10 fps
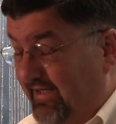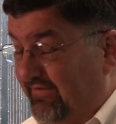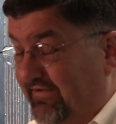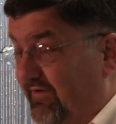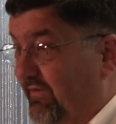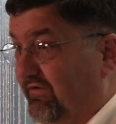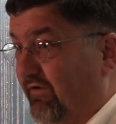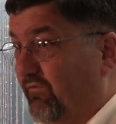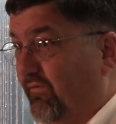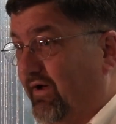and said to
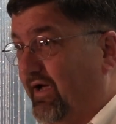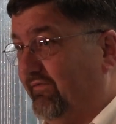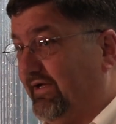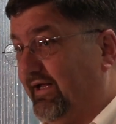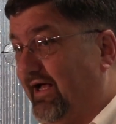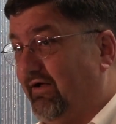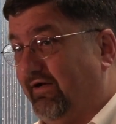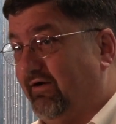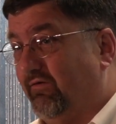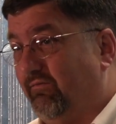myself, I have to get out
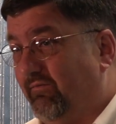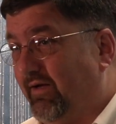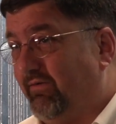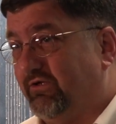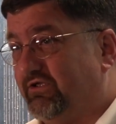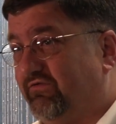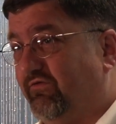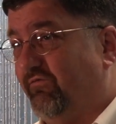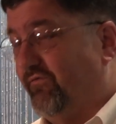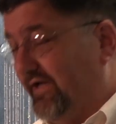of here. Maybe I'll just
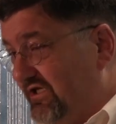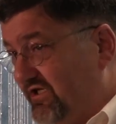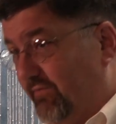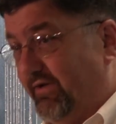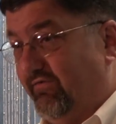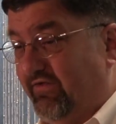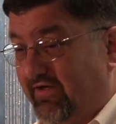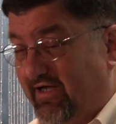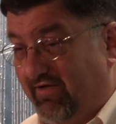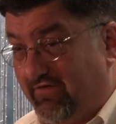finish up
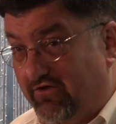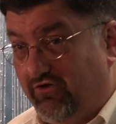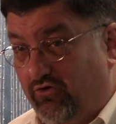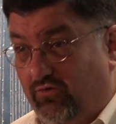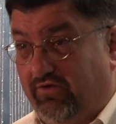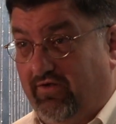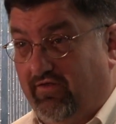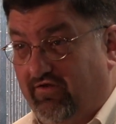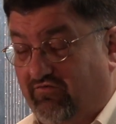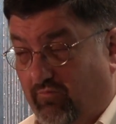everything I have to do
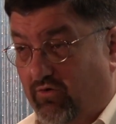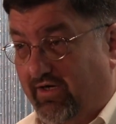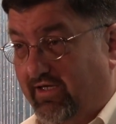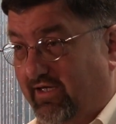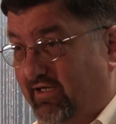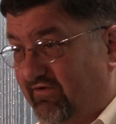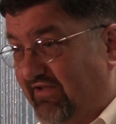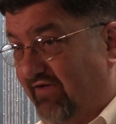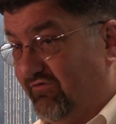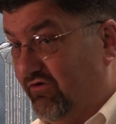this morning and
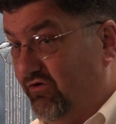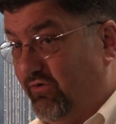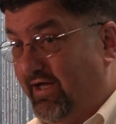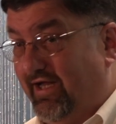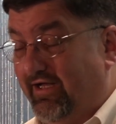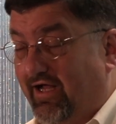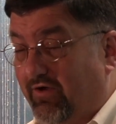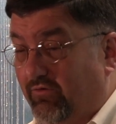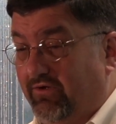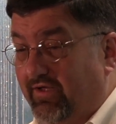this afternoon, and
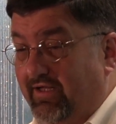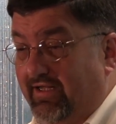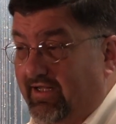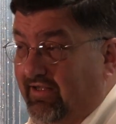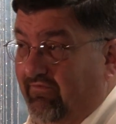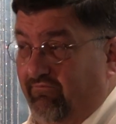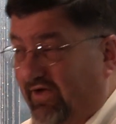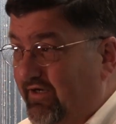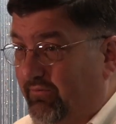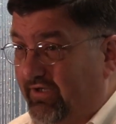I will
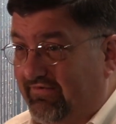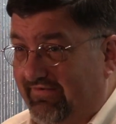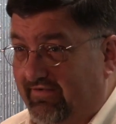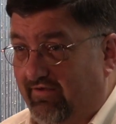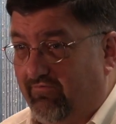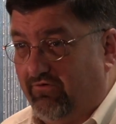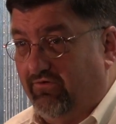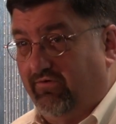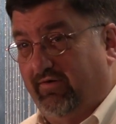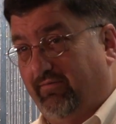find a place in
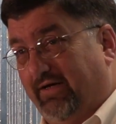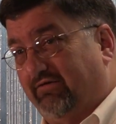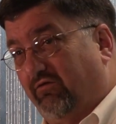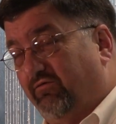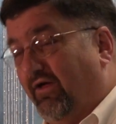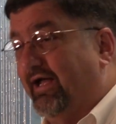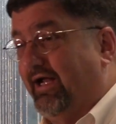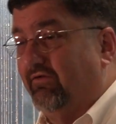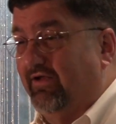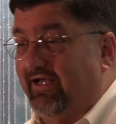Denver, because I was flying
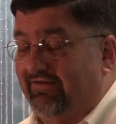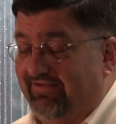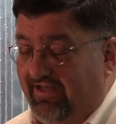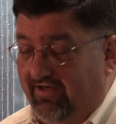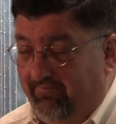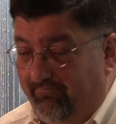out the next day.